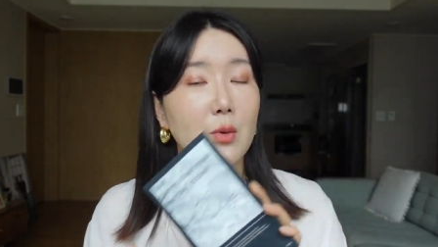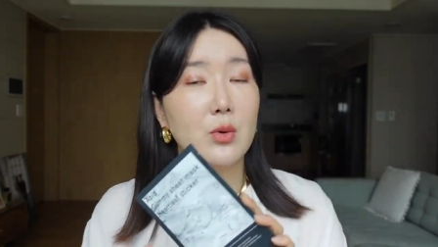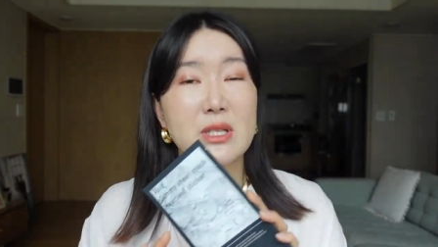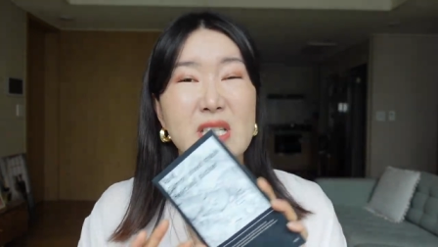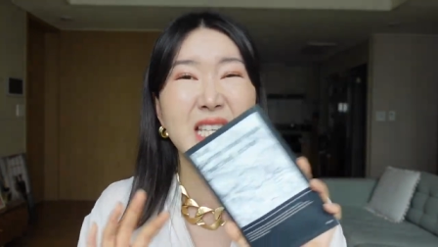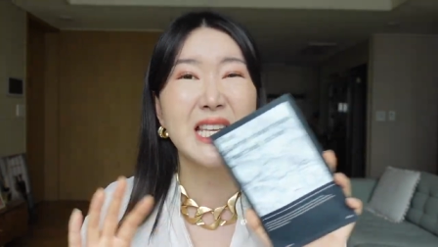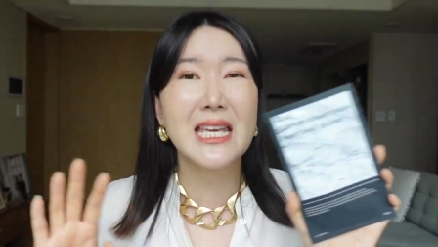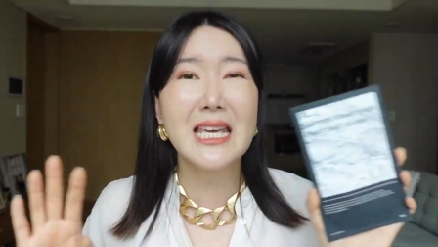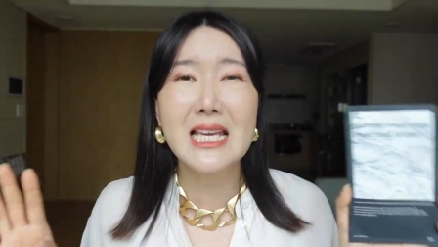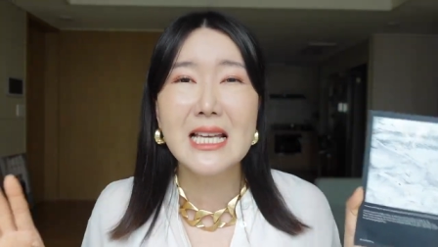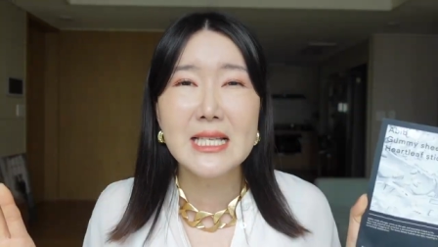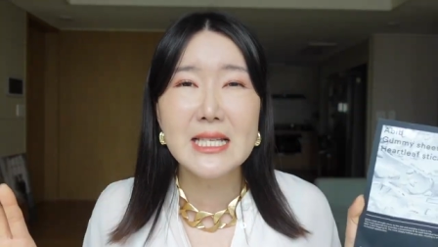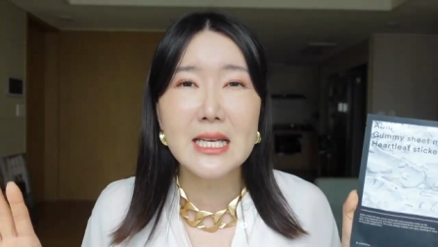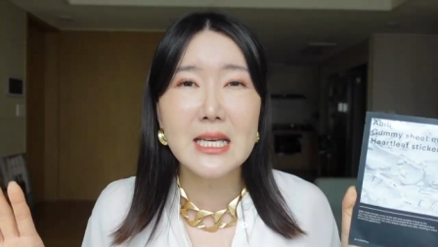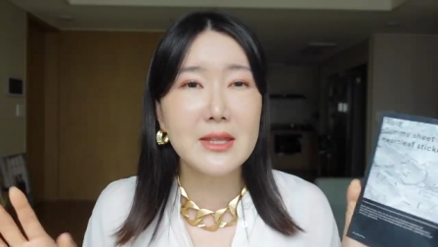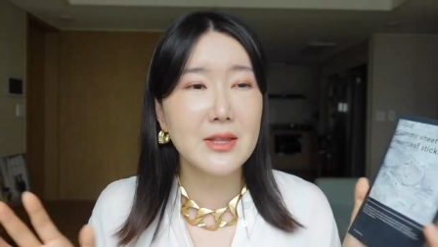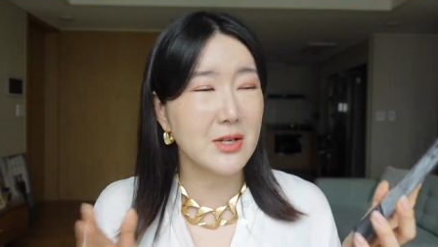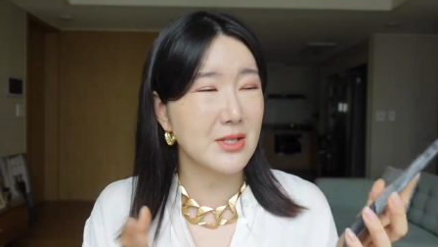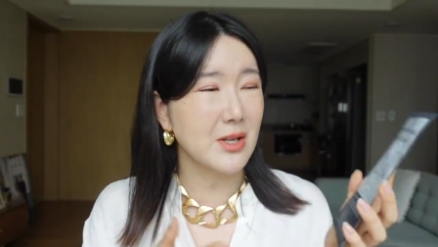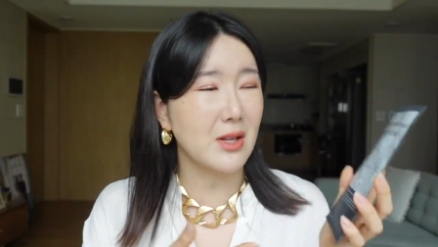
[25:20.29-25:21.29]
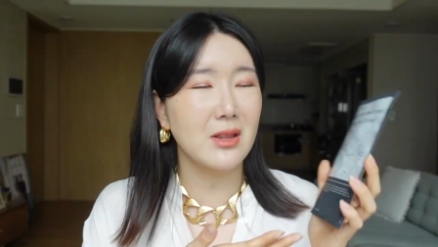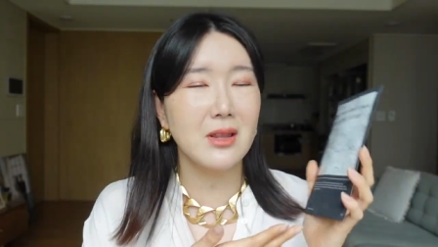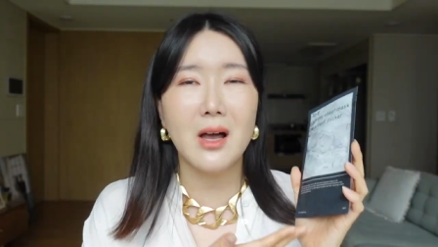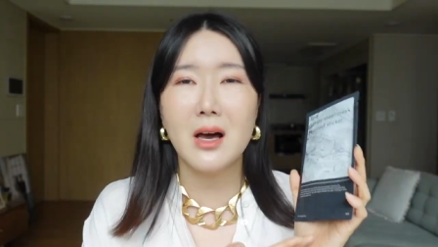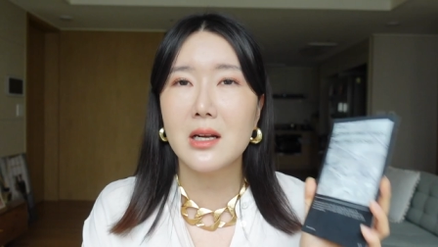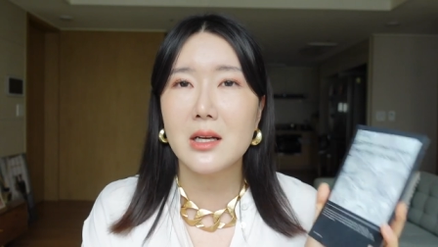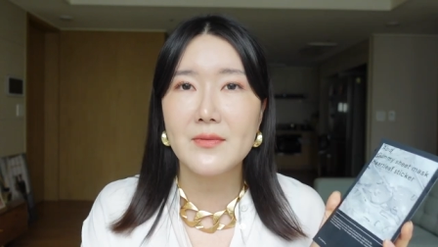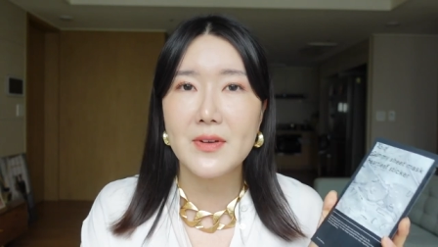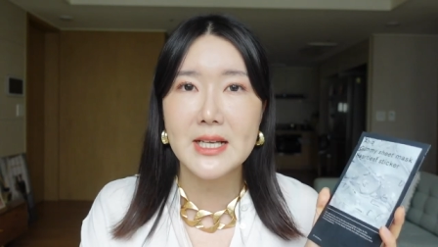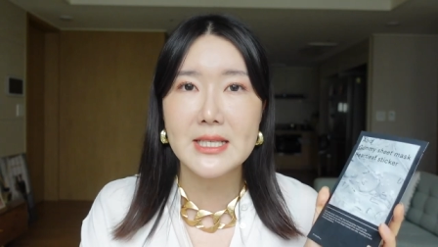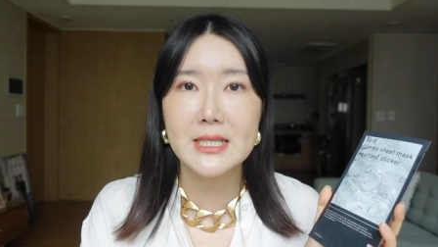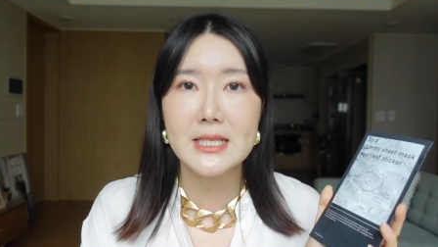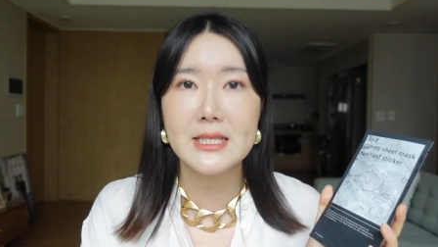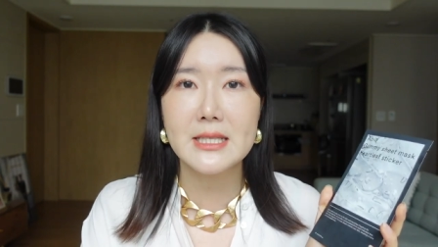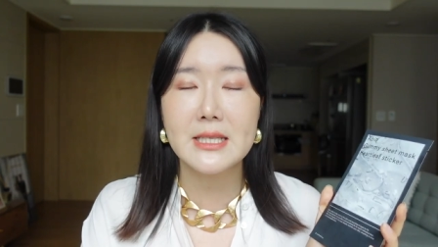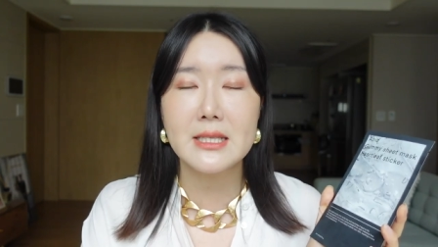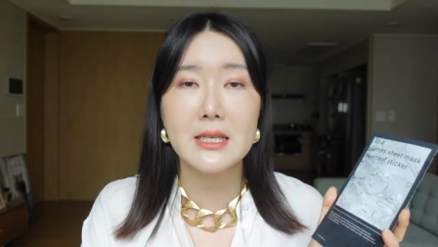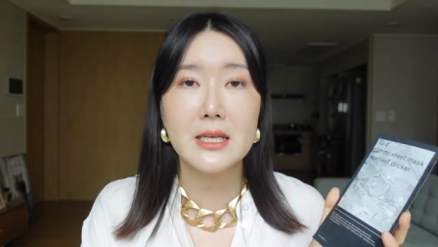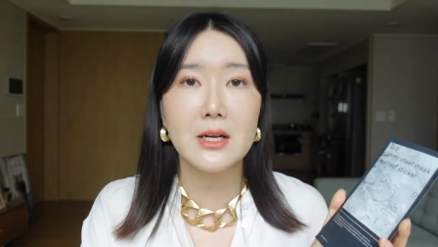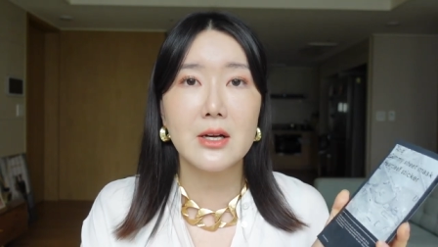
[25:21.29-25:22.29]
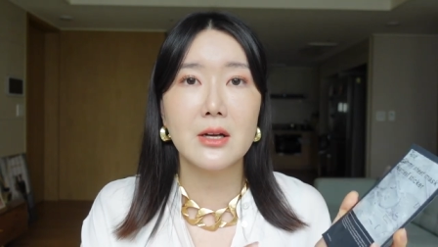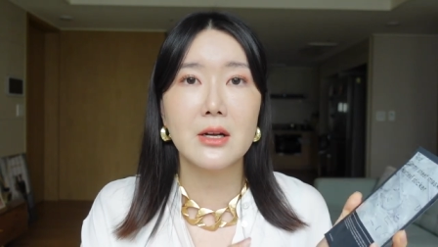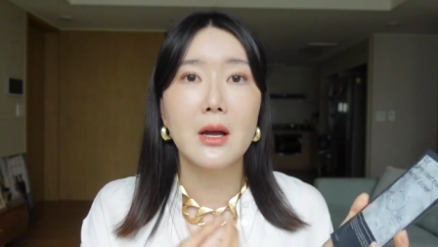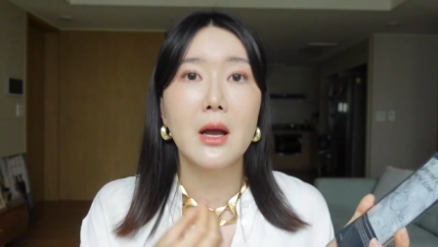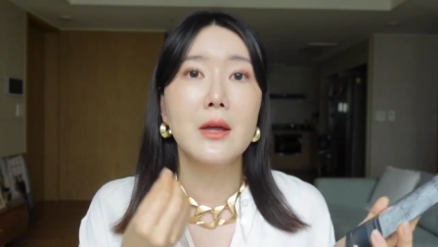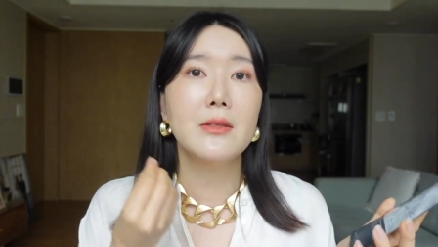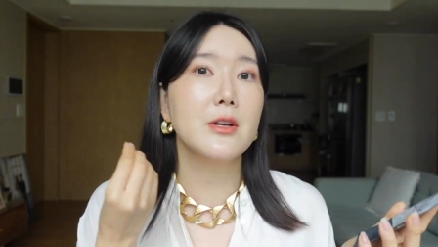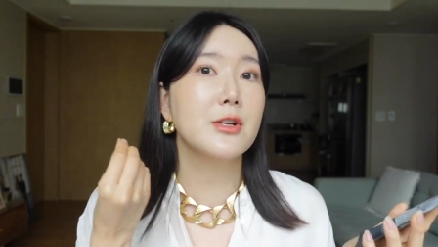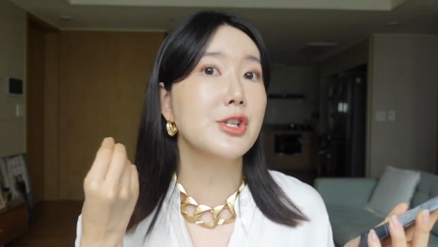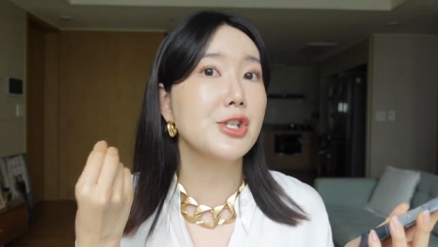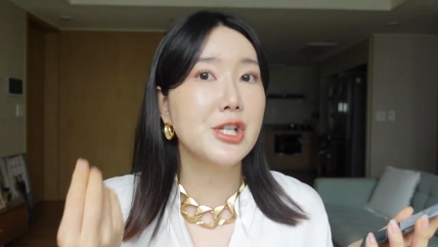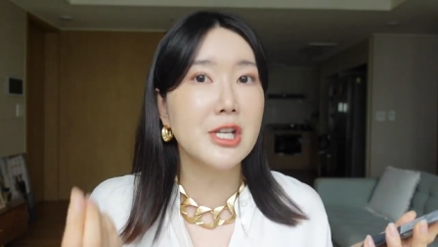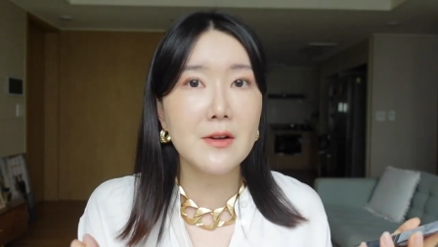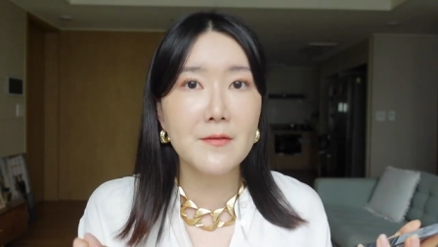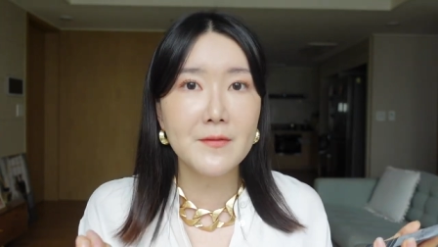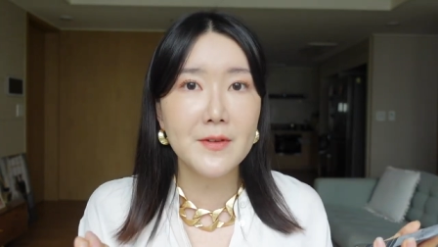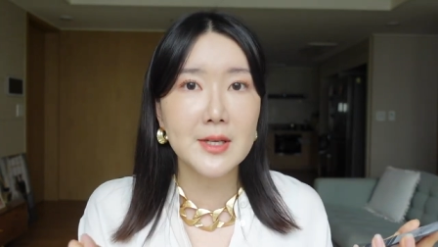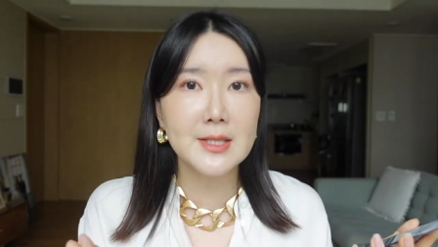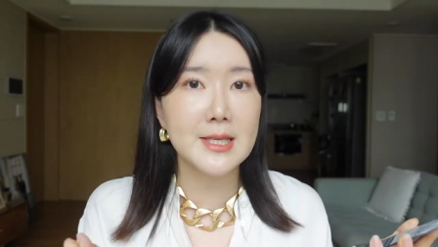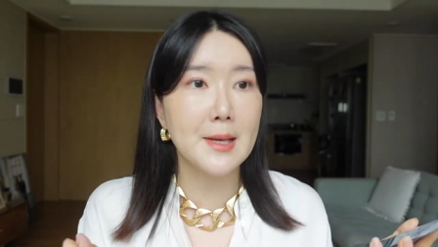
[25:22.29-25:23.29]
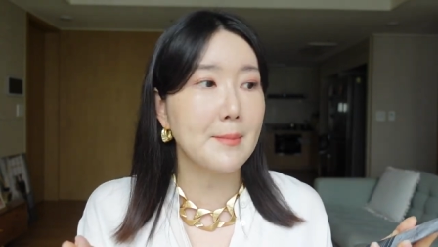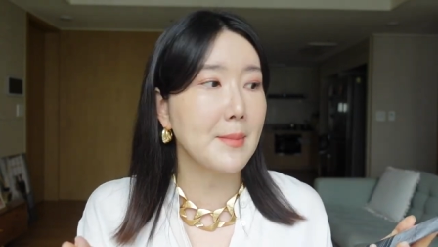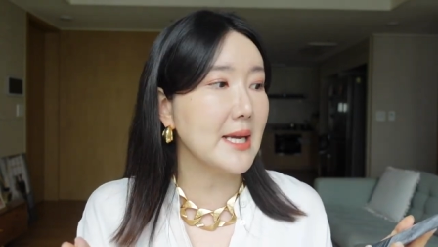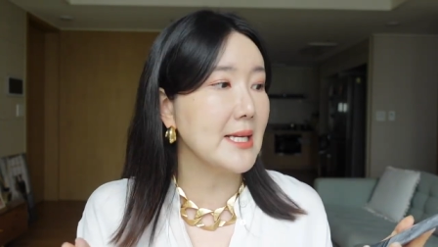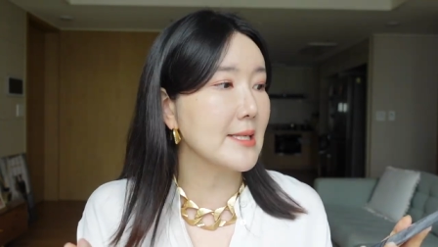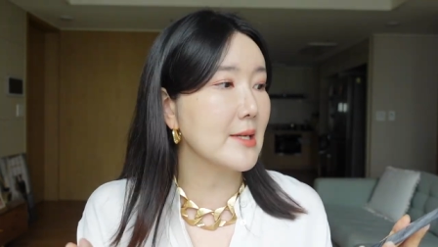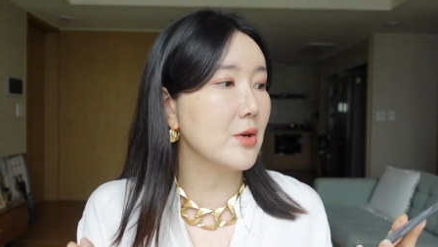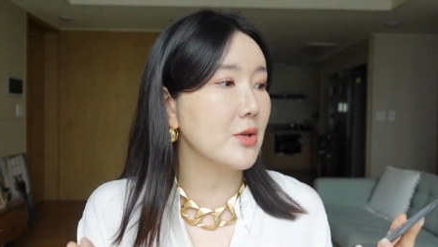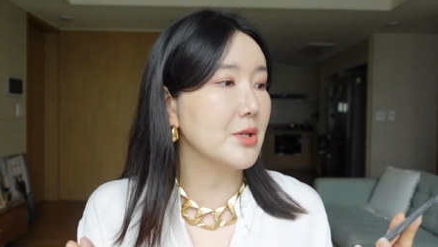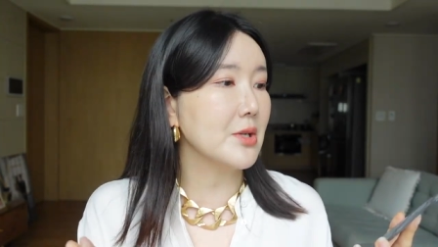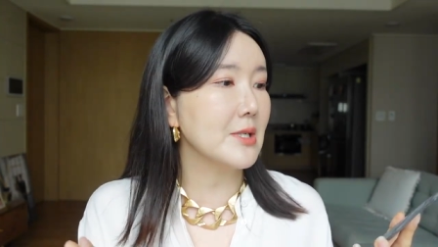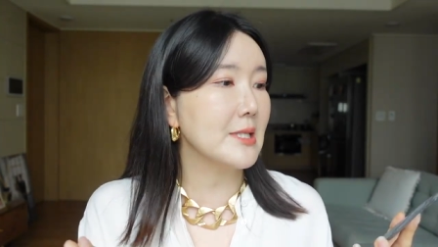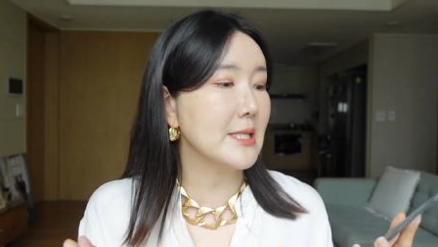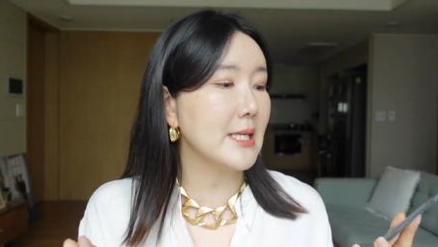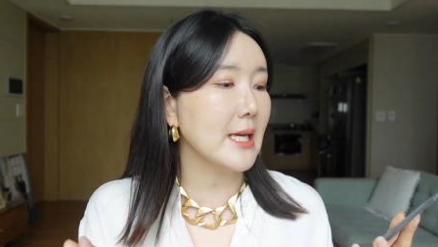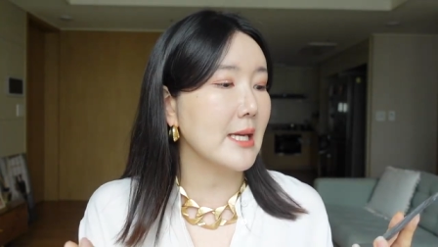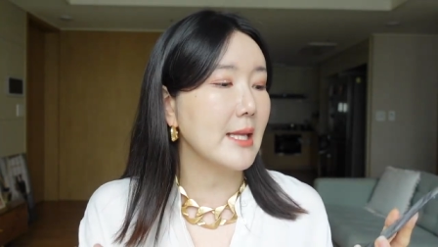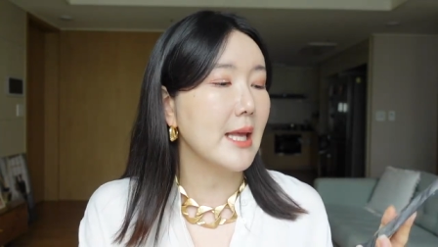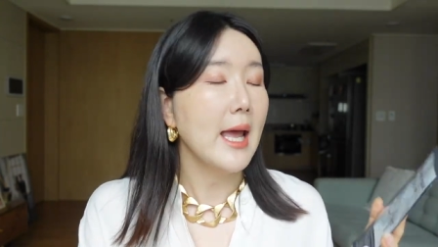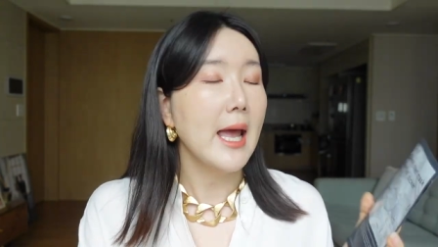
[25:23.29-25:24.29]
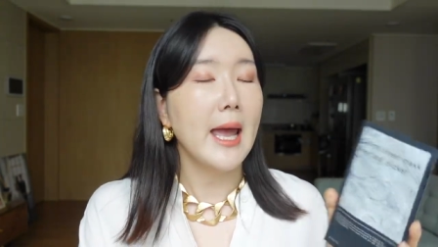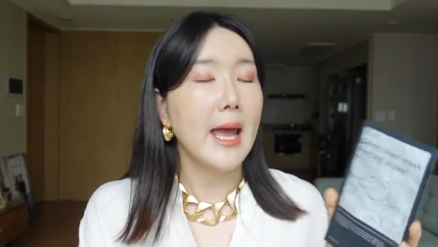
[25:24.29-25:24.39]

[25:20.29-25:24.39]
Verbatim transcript: It was easy. There's a lot of essence in here. The sheet feels amazing on your skin,